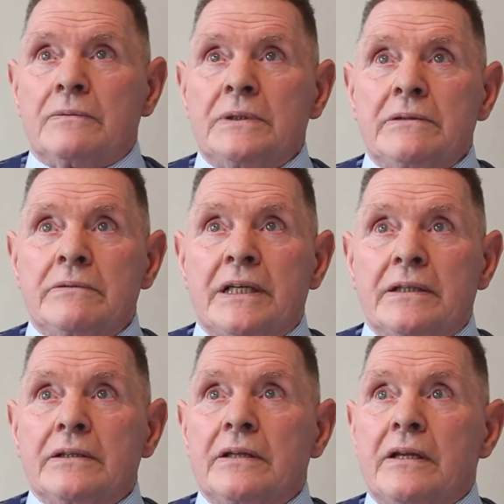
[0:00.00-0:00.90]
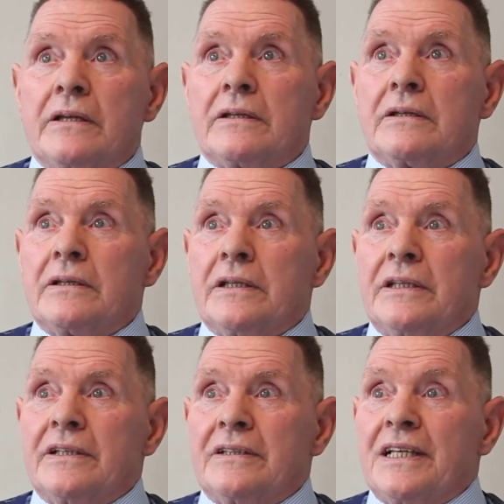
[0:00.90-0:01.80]
We reckon that
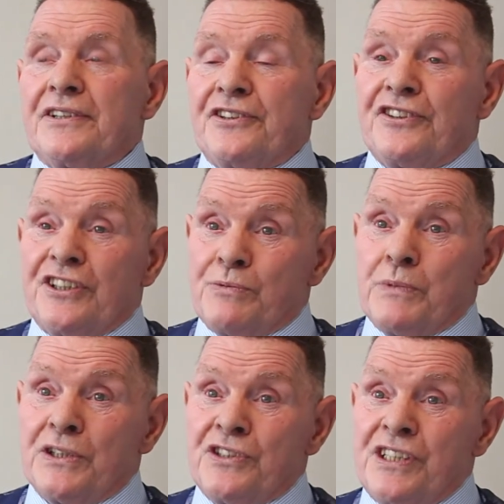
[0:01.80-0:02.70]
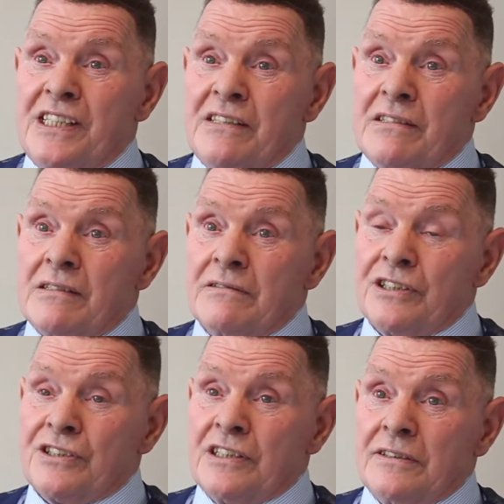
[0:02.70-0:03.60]
in the last 6 months here,
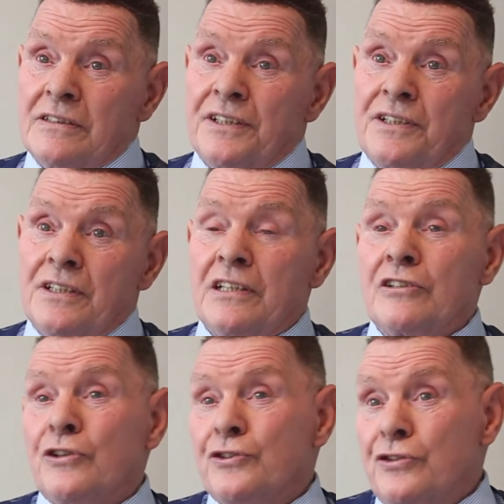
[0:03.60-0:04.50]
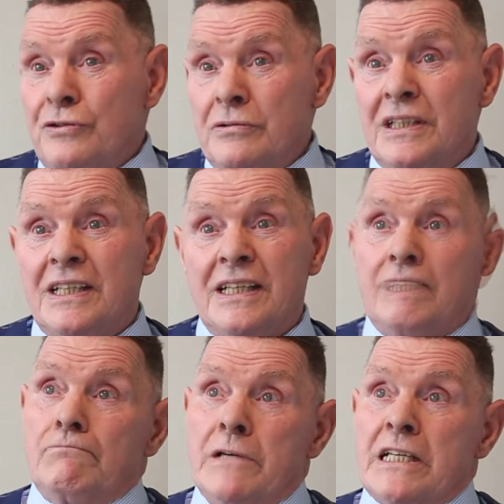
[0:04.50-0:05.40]
just in London, across the
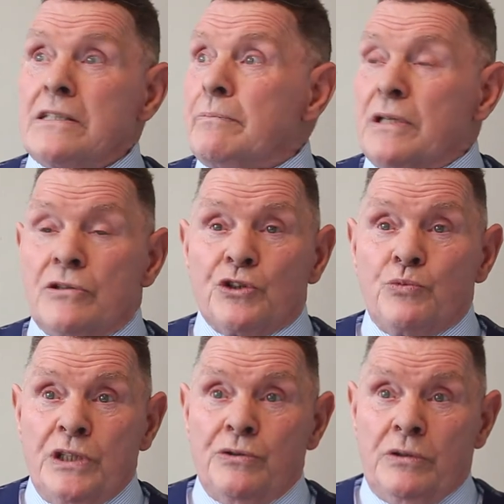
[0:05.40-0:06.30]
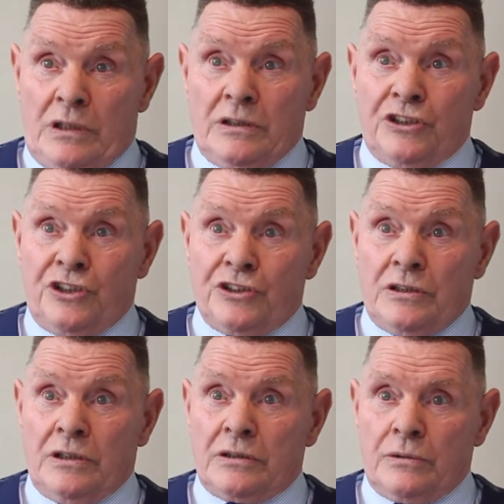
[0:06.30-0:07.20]
UK, mainly because we're doing such a
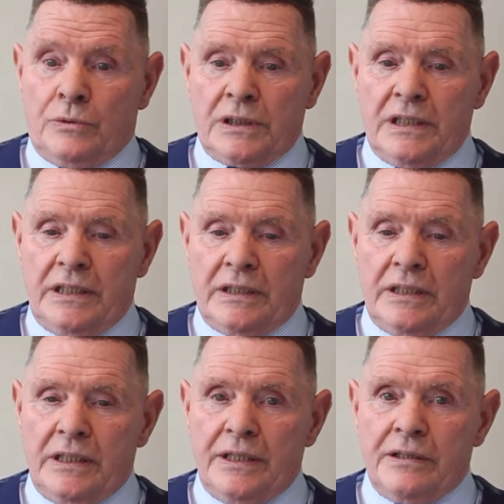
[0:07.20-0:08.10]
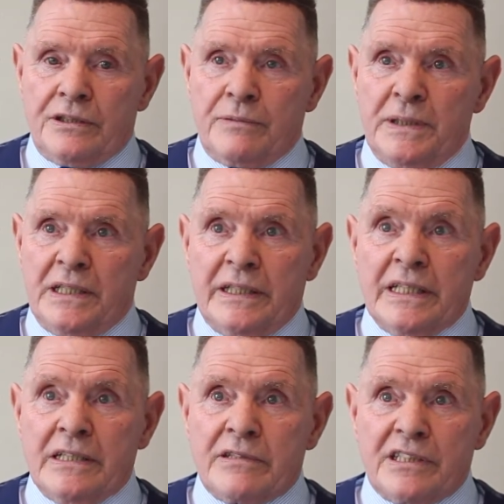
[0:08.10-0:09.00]
lot of work here, there's been an
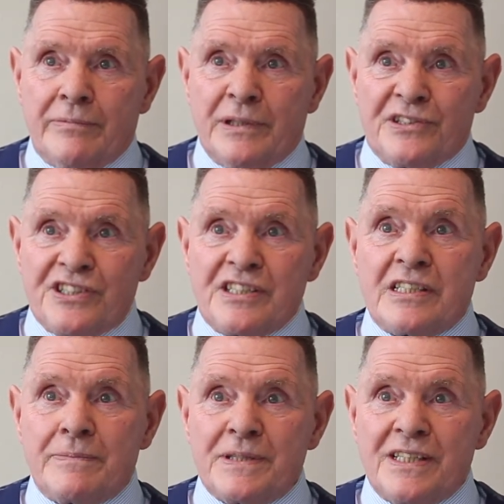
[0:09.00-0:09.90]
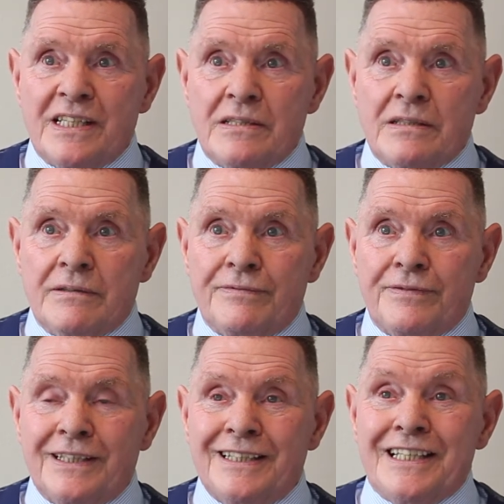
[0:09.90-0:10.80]
increase of about 60% of
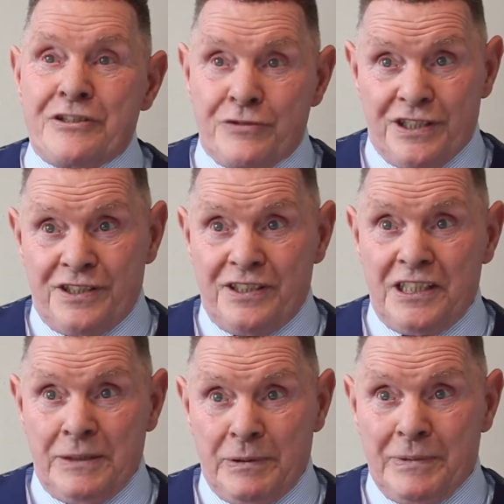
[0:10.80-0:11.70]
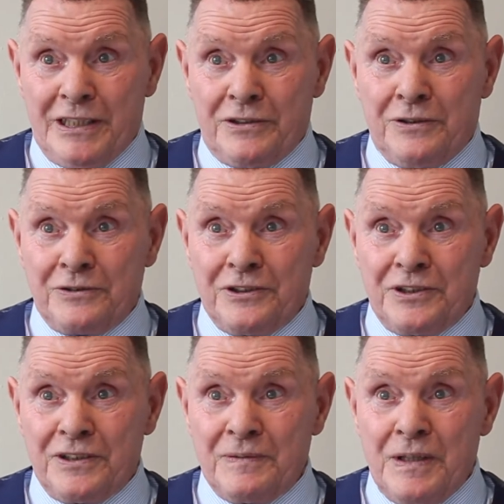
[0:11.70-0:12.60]
interest in hyperbaric
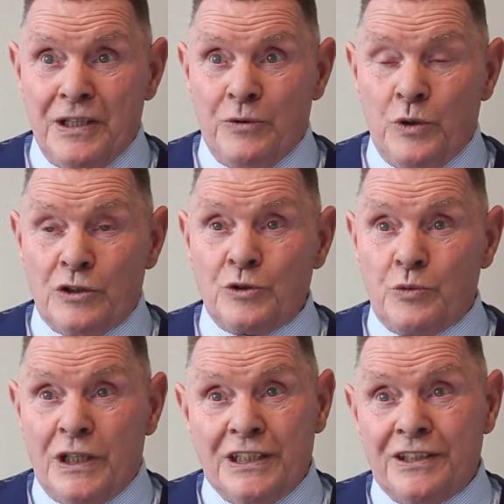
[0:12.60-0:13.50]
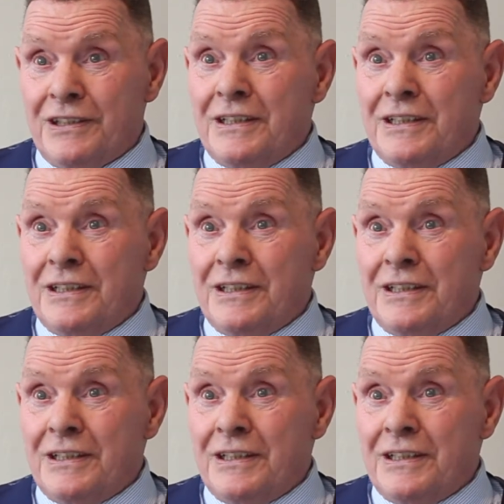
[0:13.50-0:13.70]
oxygen. Worldwide